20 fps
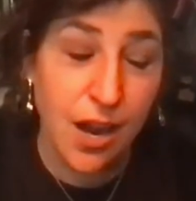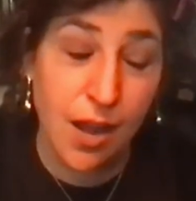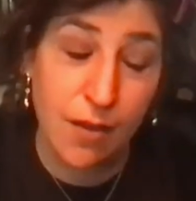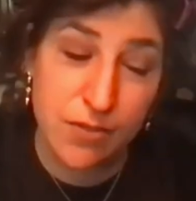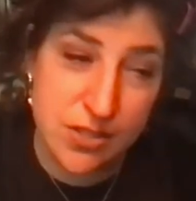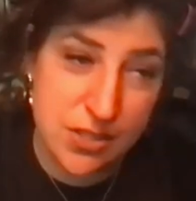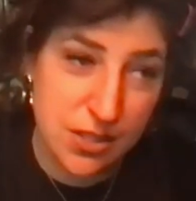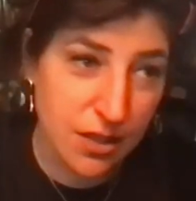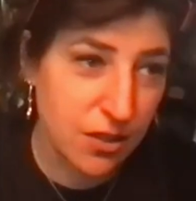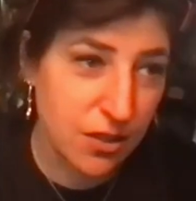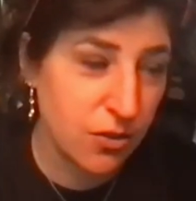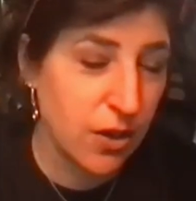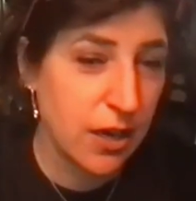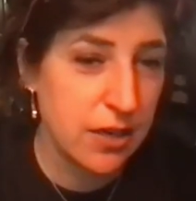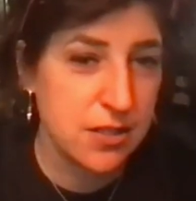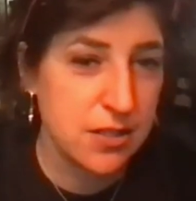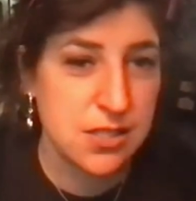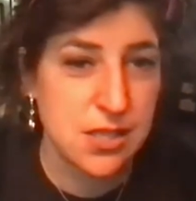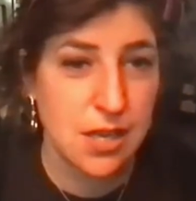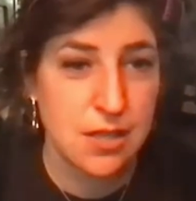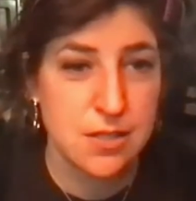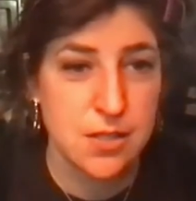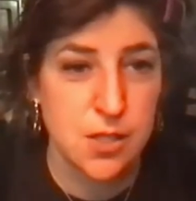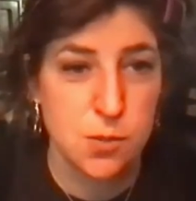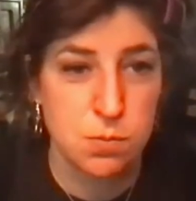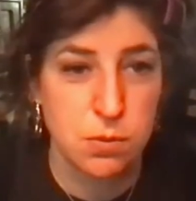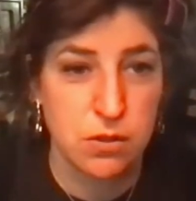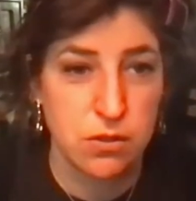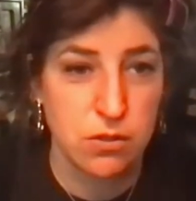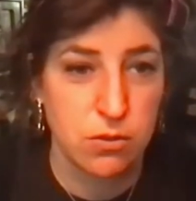Obviously the United States has
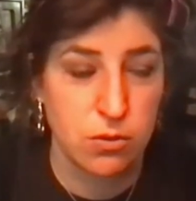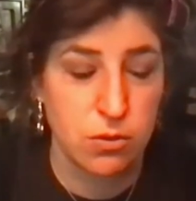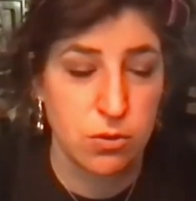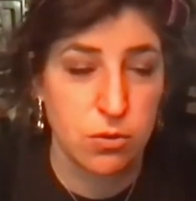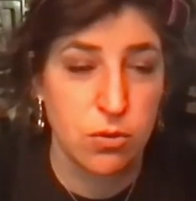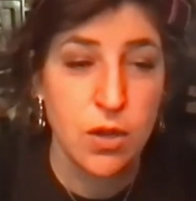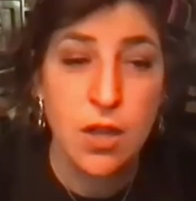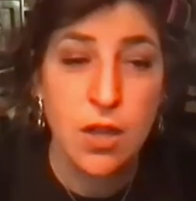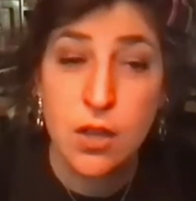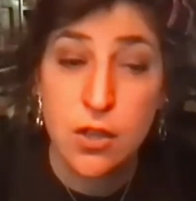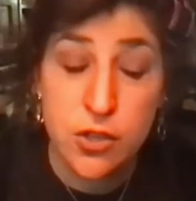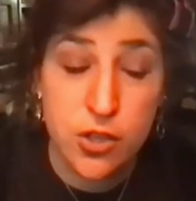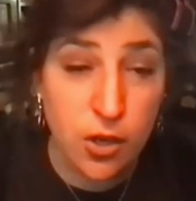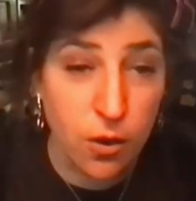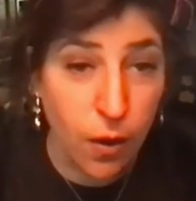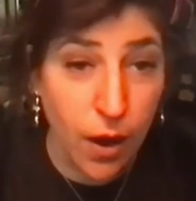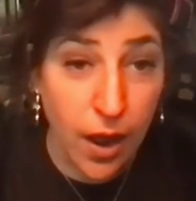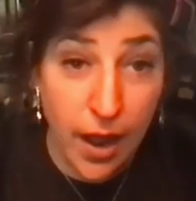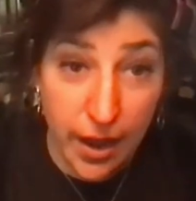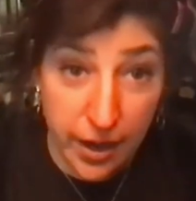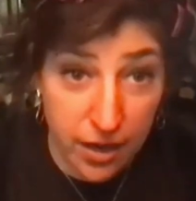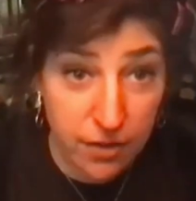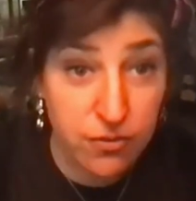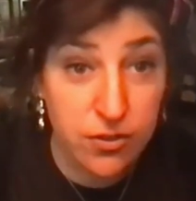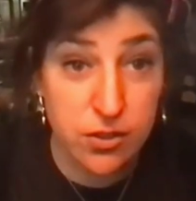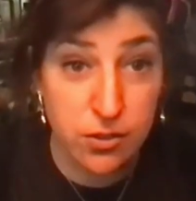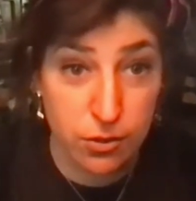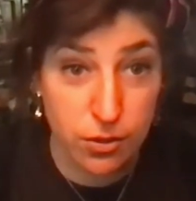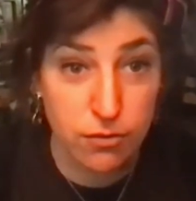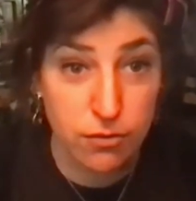been through, a heck of a year of